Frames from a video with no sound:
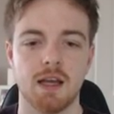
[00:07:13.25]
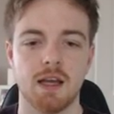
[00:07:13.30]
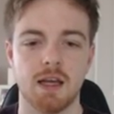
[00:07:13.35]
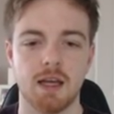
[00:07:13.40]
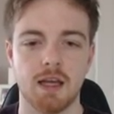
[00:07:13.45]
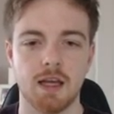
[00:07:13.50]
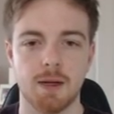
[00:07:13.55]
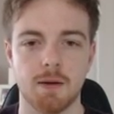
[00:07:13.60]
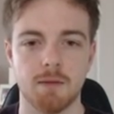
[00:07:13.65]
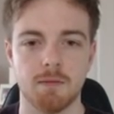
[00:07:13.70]

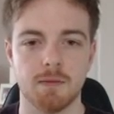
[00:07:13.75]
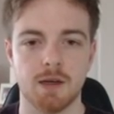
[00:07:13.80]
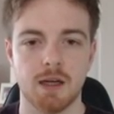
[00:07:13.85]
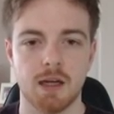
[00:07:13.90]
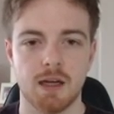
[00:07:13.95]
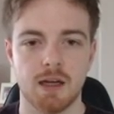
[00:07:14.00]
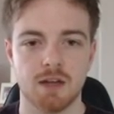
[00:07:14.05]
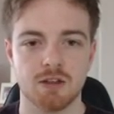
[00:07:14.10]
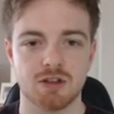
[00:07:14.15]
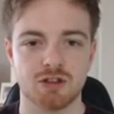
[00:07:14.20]
Um,
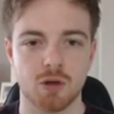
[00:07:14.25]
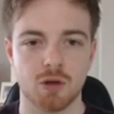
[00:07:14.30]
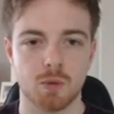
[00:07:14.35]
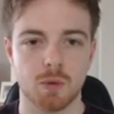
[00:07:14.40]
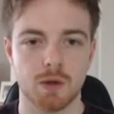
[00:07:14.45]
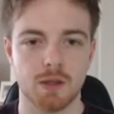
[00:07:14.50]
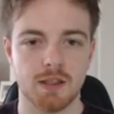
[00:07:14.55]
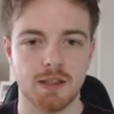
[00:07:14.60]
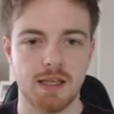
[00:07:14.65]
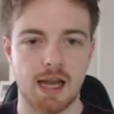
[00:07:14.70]

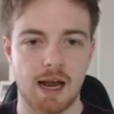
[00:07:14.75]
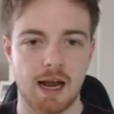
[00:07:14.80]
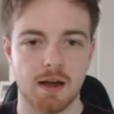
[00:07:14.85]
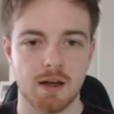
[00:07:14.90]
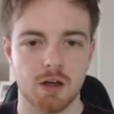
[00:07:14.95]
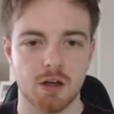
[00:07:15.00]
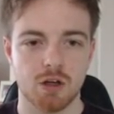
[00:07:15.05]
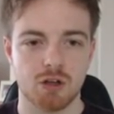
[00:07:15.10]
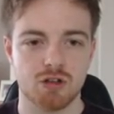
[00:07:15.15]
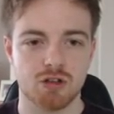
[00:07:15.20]
so yeah,
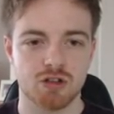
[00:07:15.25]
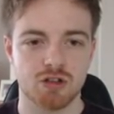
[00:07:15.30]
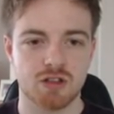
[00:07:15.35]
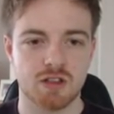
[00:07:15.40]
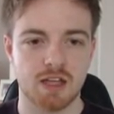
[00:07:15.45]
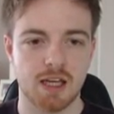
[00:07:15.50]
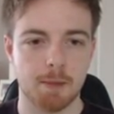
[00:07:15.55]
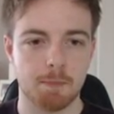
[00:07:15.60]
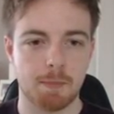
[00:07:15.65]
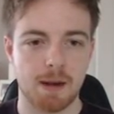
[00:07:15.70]

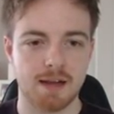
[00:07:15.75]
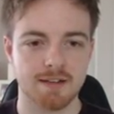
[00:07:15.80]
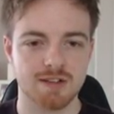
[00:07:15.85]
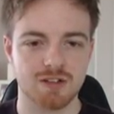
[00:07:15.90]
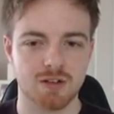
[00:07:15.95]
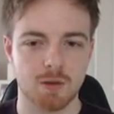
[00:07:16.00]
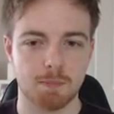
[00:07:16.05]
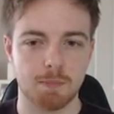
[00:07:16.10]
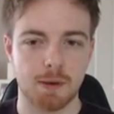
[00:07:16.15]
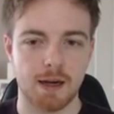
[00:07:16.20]
just uh,
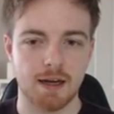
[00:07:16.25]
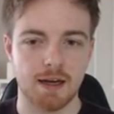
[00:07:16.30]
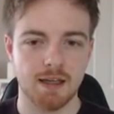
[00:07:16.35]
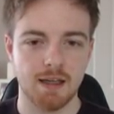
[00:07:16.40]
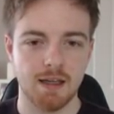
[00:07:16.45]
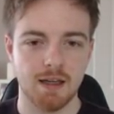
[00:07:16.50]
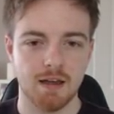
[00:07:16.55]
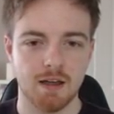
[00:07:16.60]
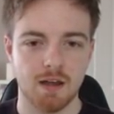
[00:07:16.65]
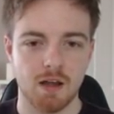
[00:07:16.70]
pass on
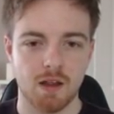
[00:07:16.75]
by